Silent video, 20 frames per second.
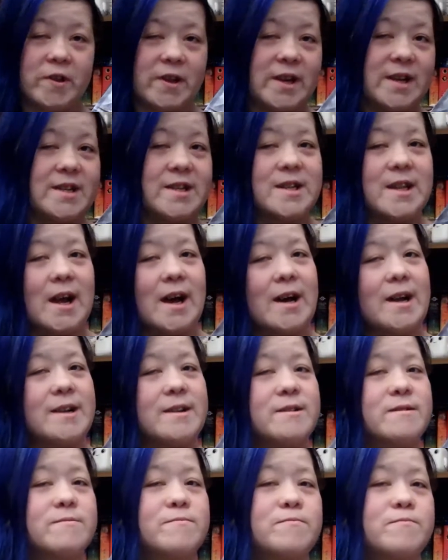list
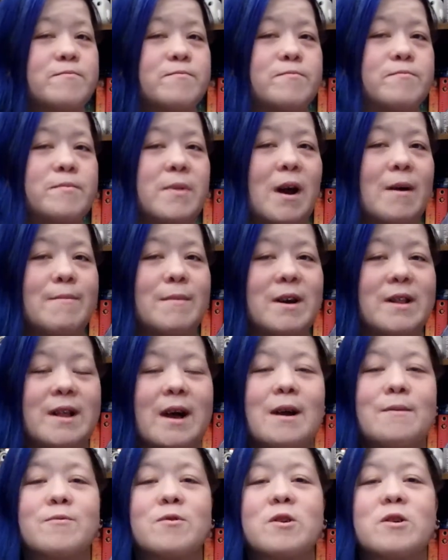at my
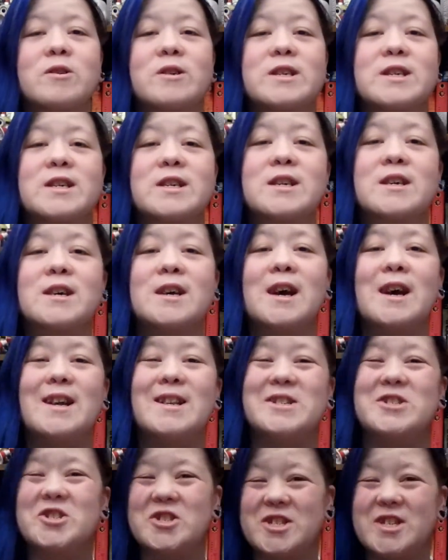library,
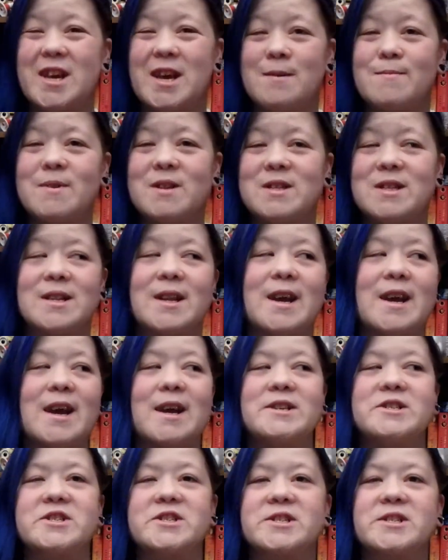and it just came in today,
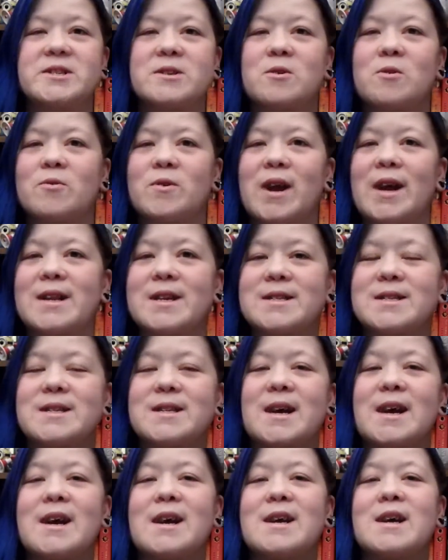I just didn't go get it
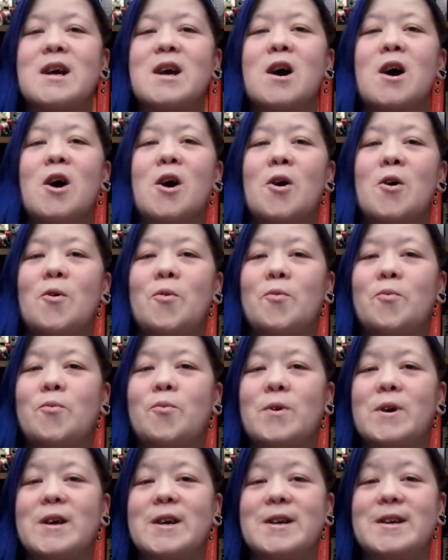today,
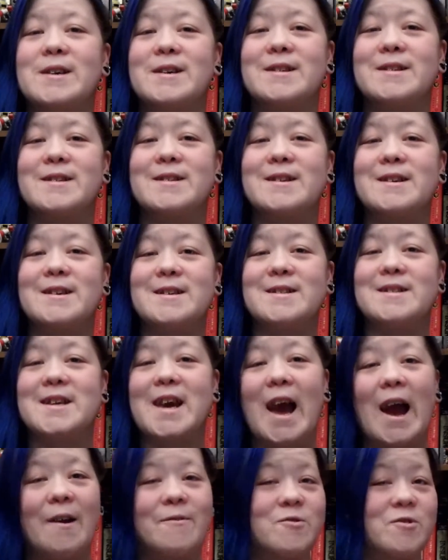is In the
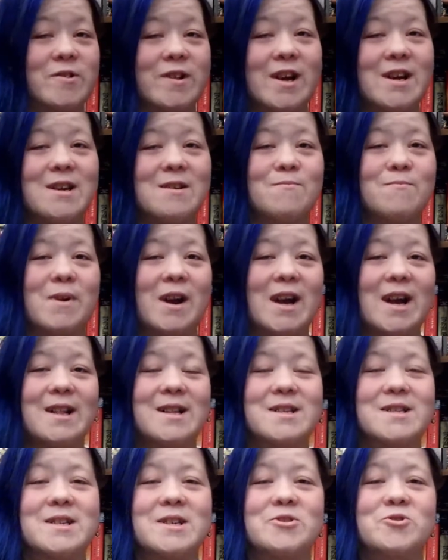Afterlight by
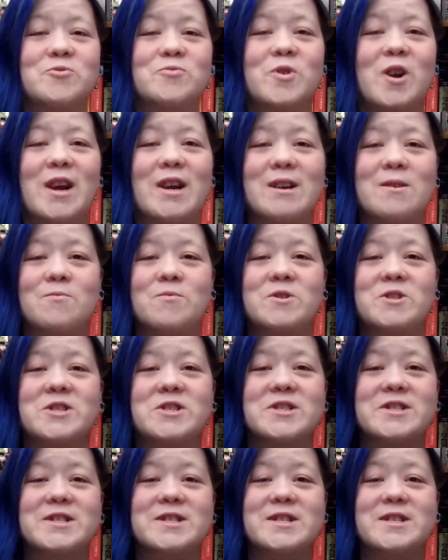Alexandra Bracken, which
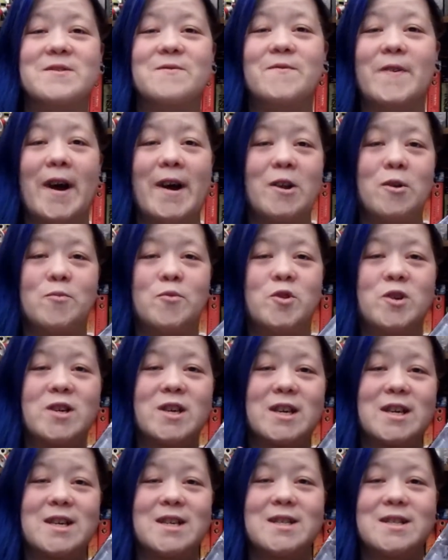is the final
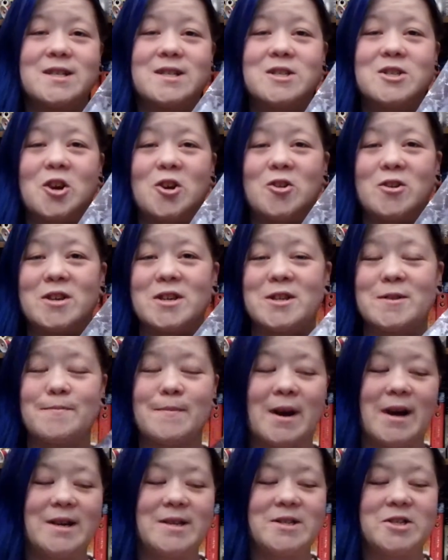book in the Darkest
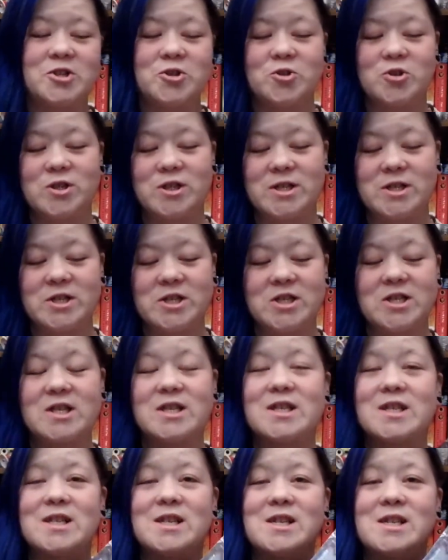Minds trilogy.